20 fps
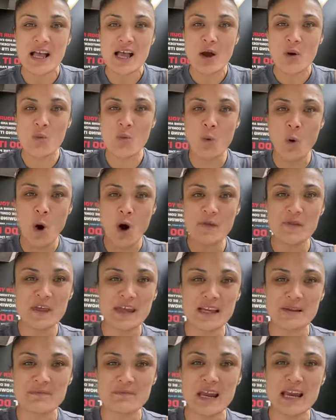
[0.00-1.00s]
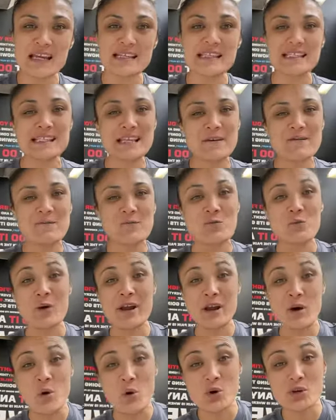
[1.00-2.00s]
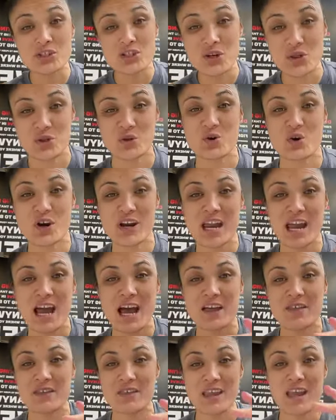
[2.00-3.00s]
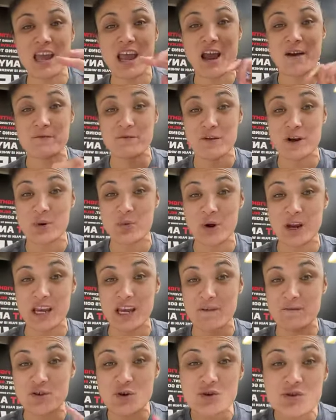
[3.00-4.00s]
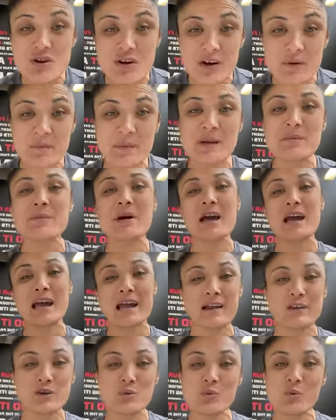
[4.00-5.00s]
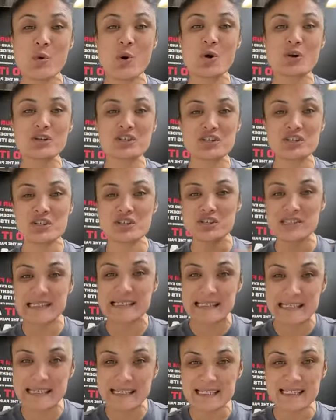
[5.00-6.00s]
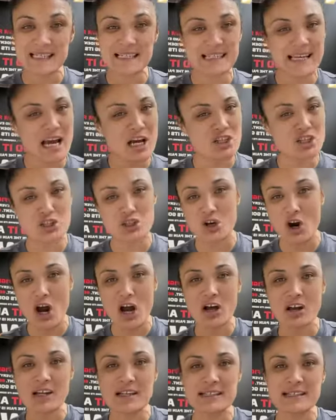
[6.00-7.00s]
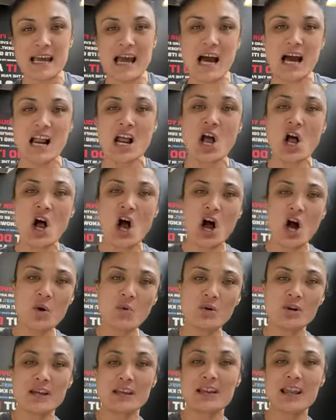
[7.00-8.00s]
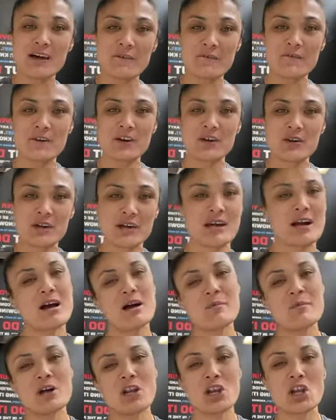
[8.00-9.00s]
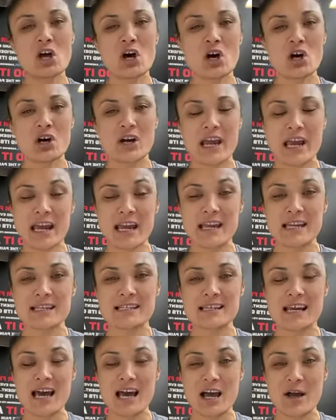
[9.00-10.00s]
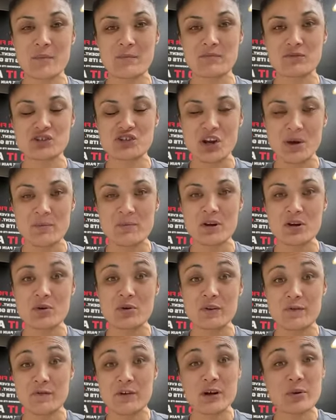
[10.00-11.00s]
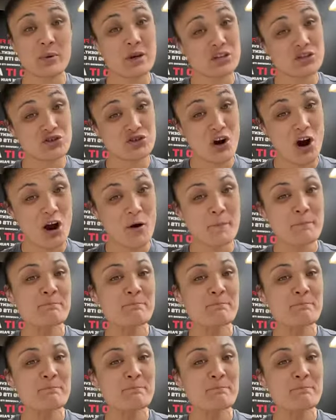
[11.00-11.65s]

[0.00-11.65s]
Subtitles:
what that means is if we are also throwing out a free week. If you're not a member and you want to test us out, trial us out, I would love for you to come along and jump in on a free week's trial.